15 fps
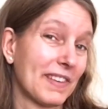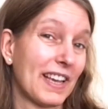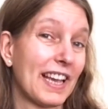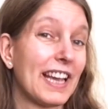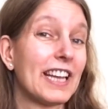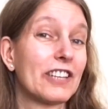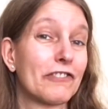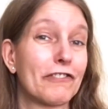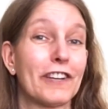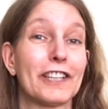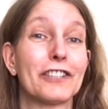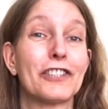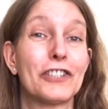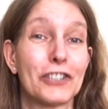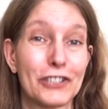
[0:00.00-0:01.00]
it
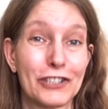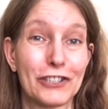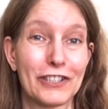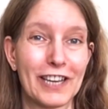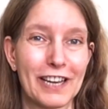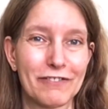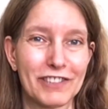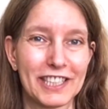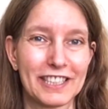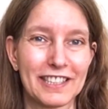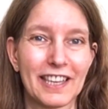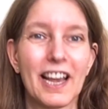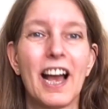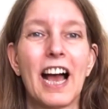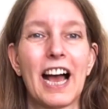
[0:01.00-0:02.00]
felt good to have it,
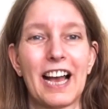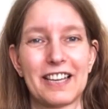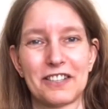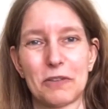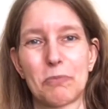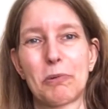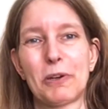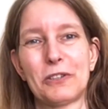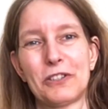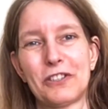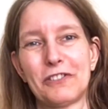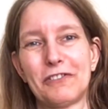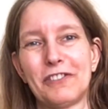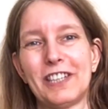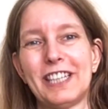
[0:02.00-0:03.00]
as opposed to
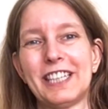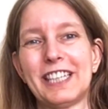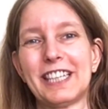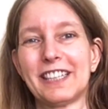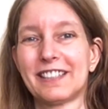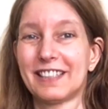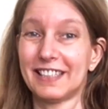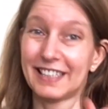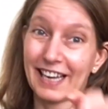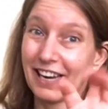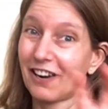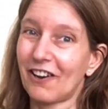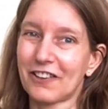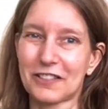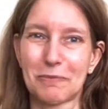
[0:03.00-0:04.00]
feeling guilty. That
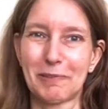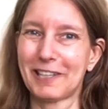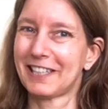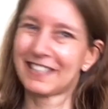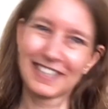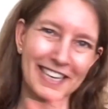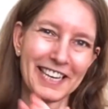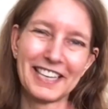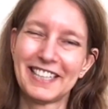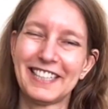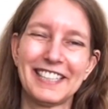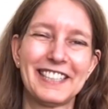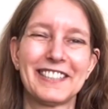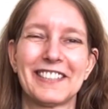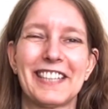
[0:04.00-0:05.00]
last bit,
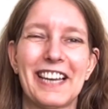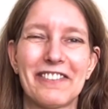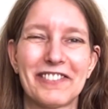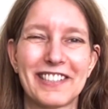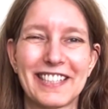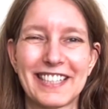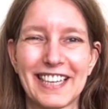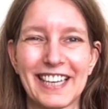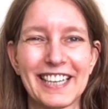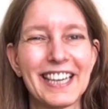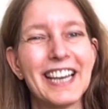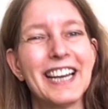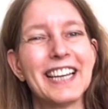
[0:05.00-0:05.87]
you don't have to say.